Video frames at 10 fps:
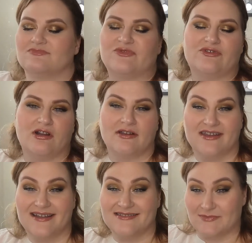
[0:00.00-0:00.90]
we've already
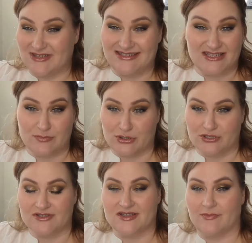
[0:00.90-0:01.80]
got something
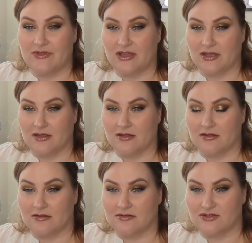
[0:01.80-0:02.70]
deeper something
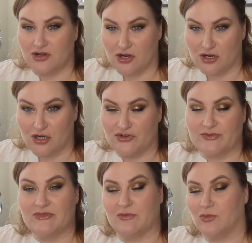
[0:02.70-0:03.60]
darker,
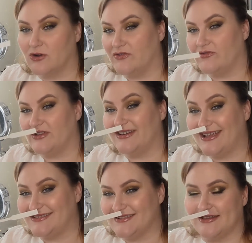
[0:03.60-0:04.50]
something more of a
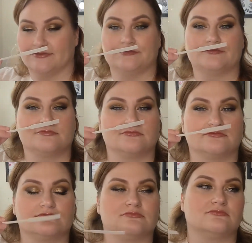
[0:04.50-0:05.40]
night scent,
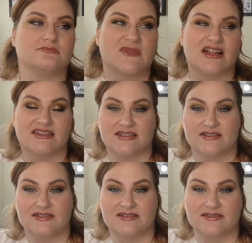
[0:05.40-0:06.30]
a
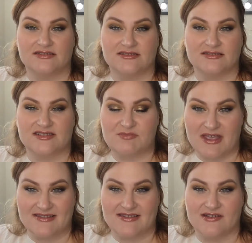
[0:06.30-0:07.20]
little
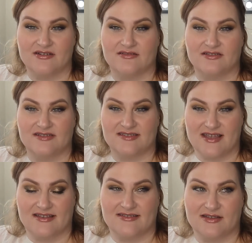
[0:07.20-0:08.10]
spicier, a little
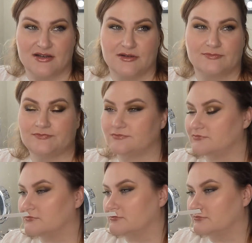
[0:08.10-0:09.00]
sexier.
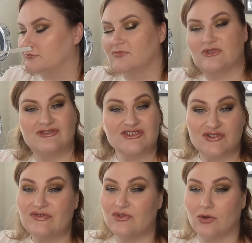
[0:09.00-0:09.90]
There's
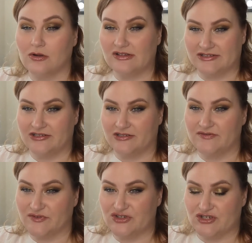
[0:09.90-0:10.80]
still floral in here
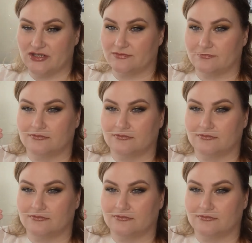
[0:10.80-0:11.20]
for sure.